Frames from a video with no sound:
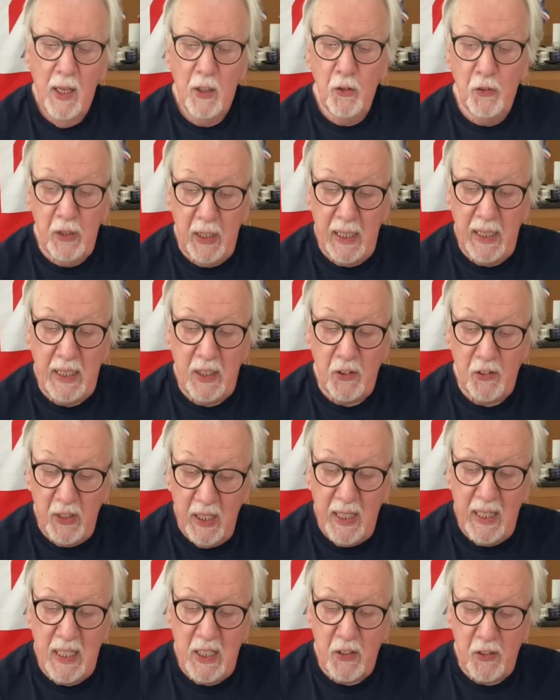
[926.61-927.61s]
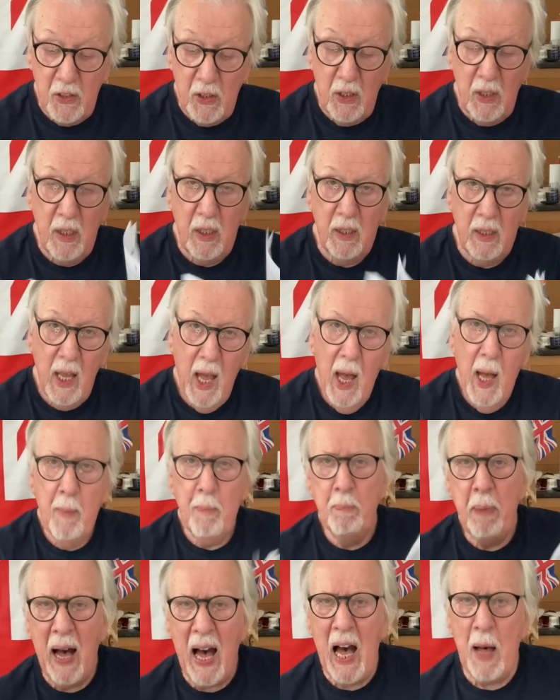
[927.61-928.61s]
D, D, D,
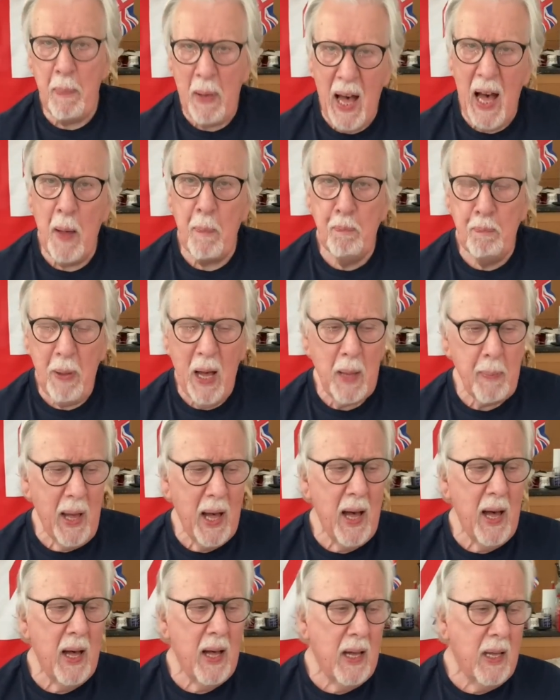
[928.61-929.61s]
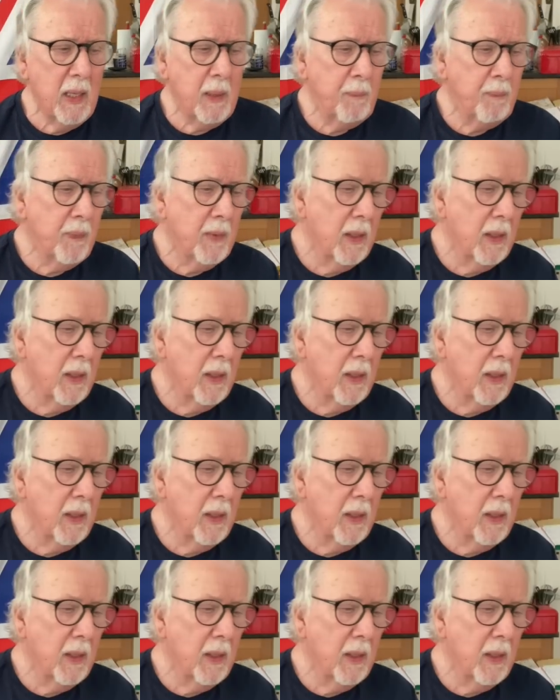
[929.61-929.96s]
ba, ba, ba, ba.